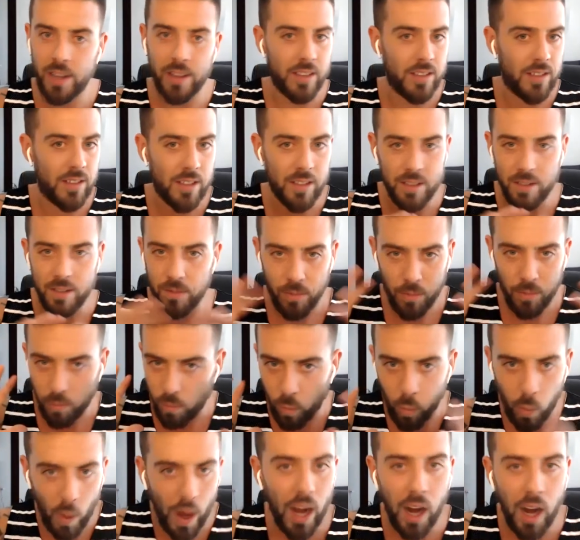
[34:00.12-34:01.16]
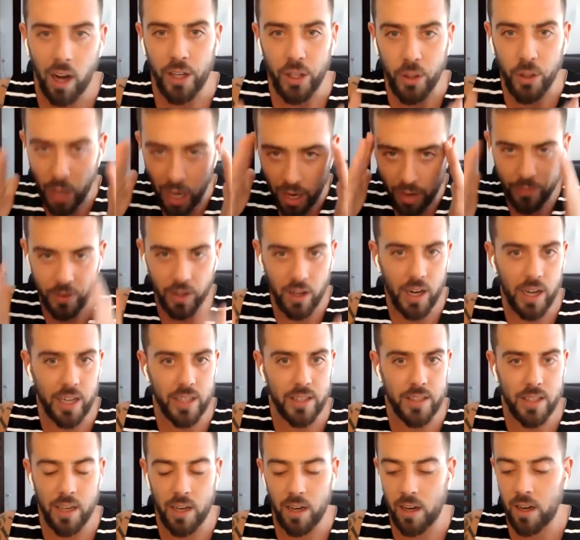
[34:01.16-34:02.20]
this is where you have your
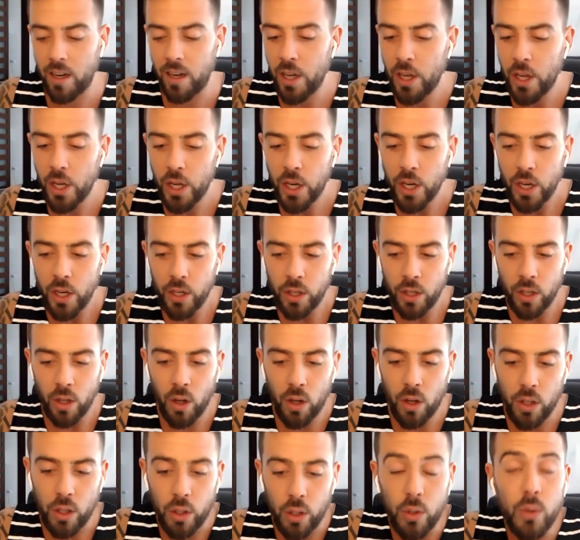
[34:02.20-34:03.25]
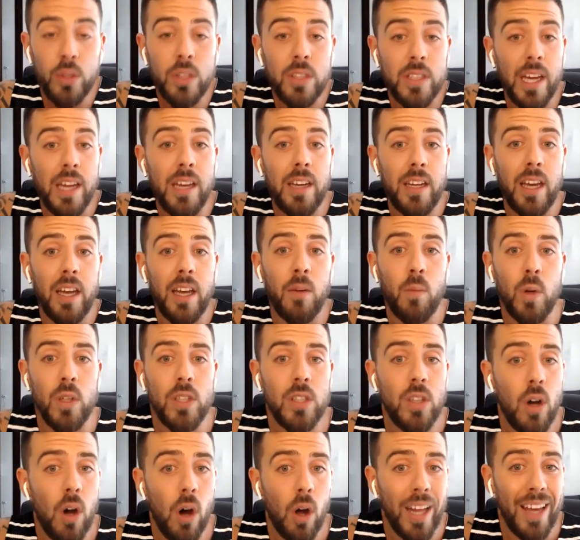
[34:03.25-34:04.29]
eyes set on. You send in what's
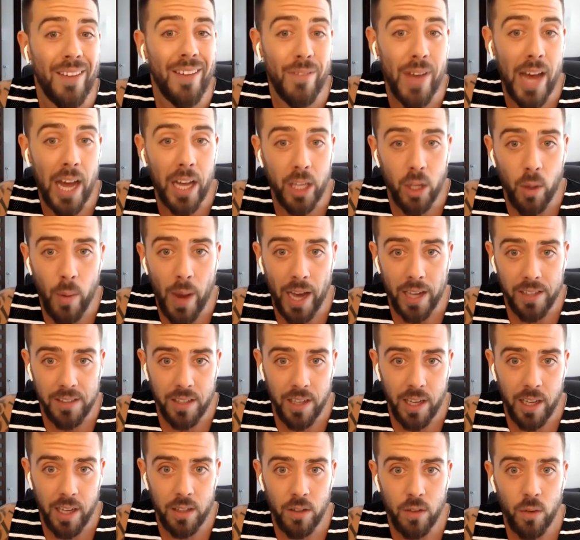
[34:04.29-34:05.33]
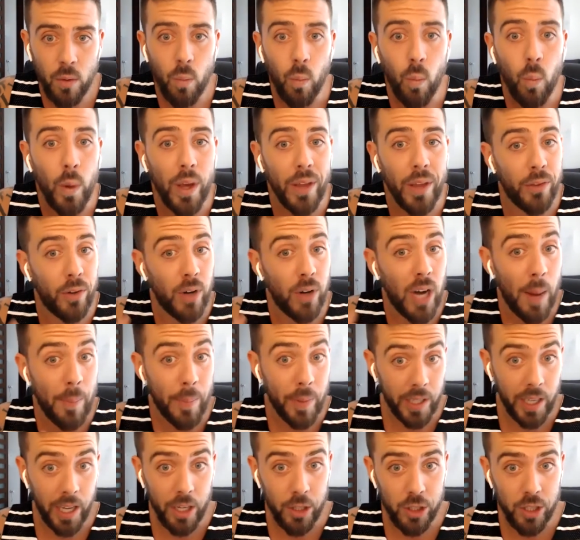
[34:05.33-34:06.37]
called a value asset with your
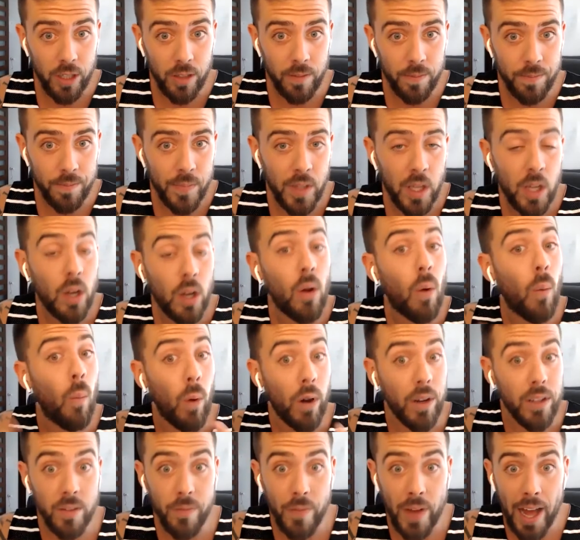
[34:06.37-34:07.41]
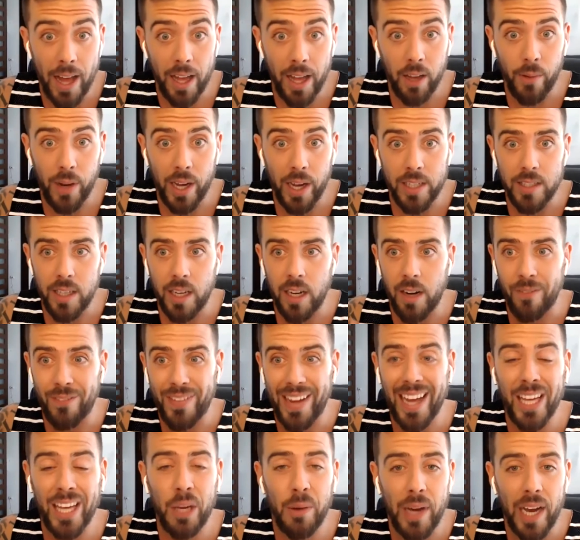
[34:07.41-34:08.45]
application. What is a value asset? A
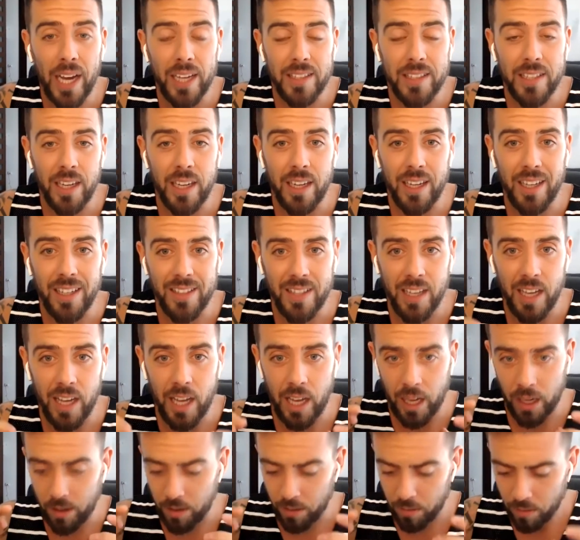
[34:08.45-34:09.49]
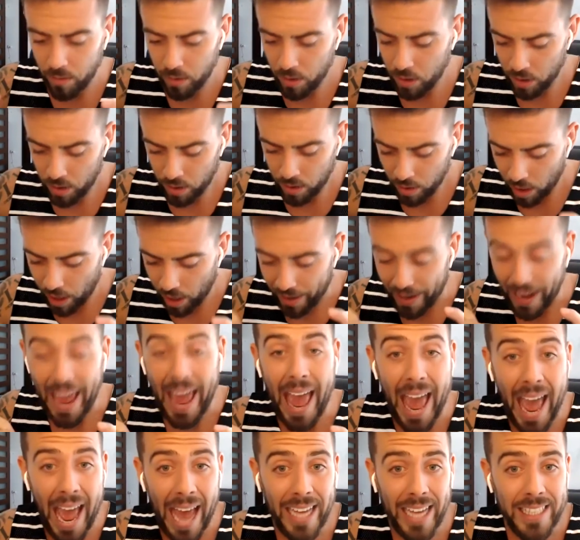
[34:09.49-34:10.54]
value asset is a an
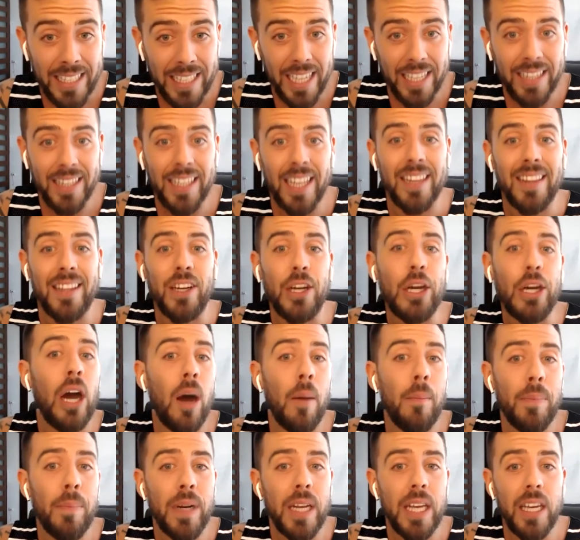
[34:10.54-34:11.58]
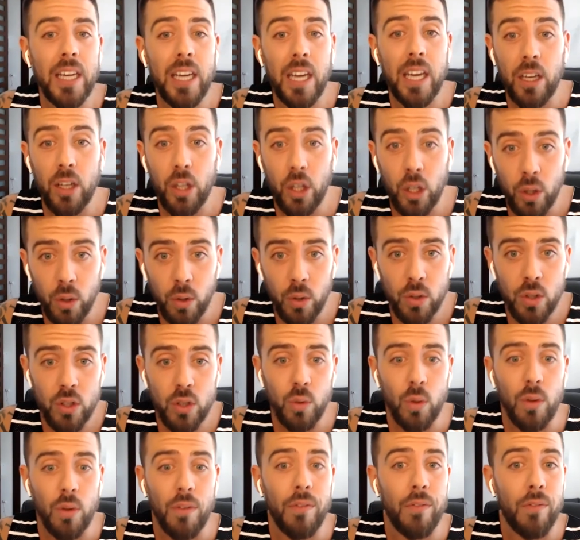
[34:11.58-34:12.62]
asset that the company can use to
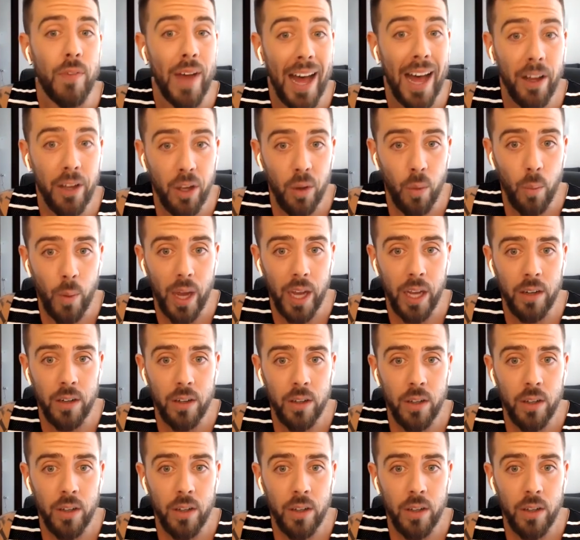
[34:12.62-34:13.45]
evaluate